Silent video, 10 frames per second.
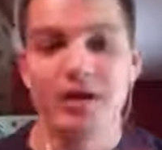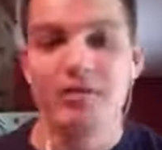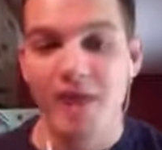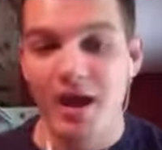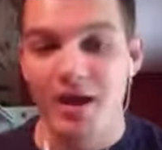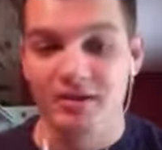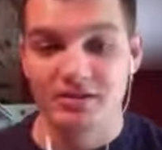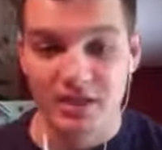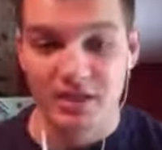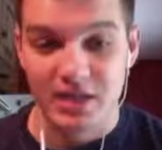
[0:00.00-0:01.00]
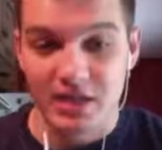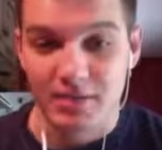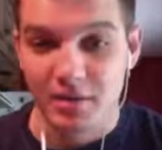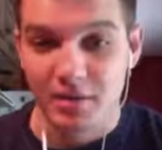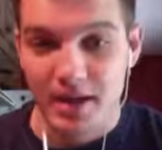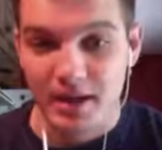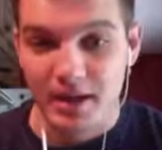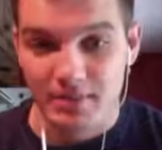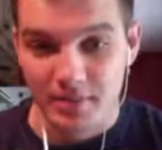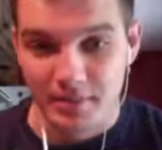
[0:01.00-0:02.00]
Brett Myers is going to end up coming back
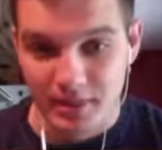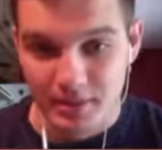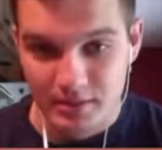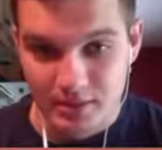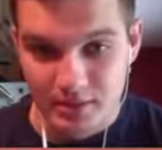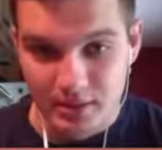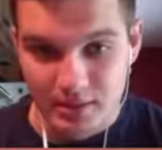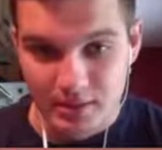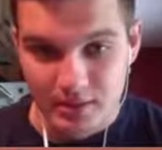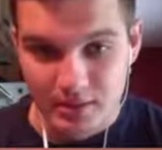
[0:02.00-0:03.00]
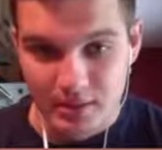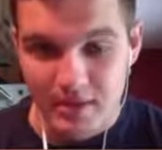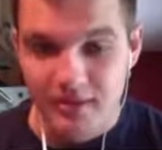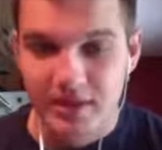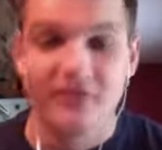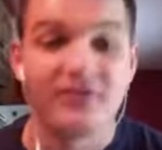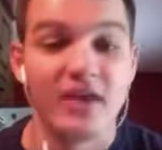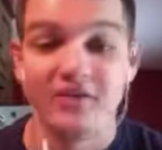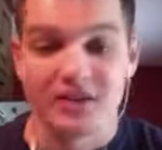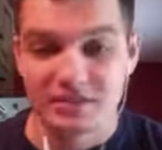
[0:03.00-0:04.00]
in the bullpen. If he
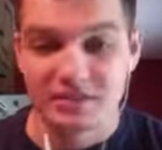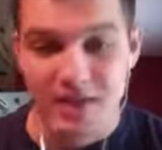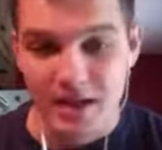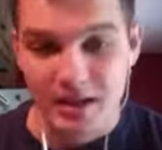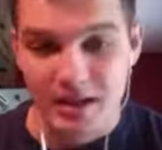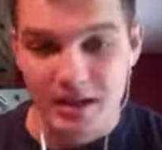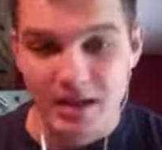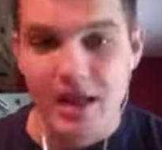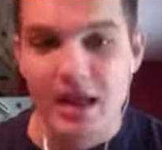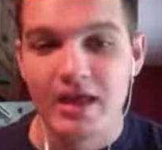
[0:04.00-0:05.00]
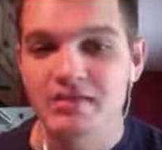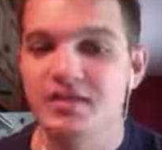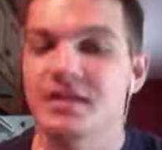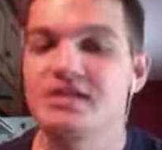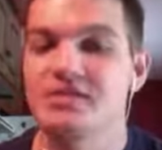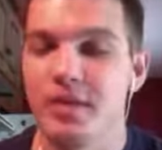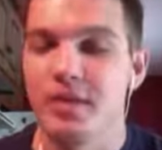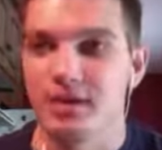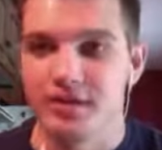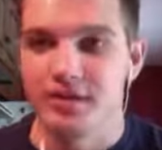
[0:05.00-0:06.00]
ever gets back. And J.C.
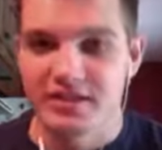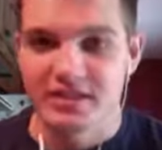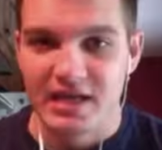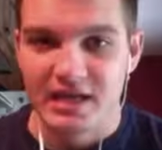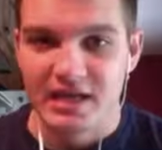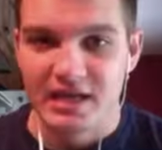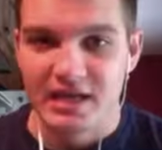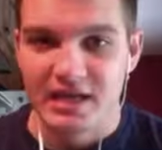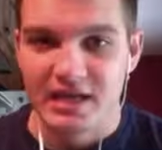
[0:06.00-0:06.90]
Romero, they just signed him.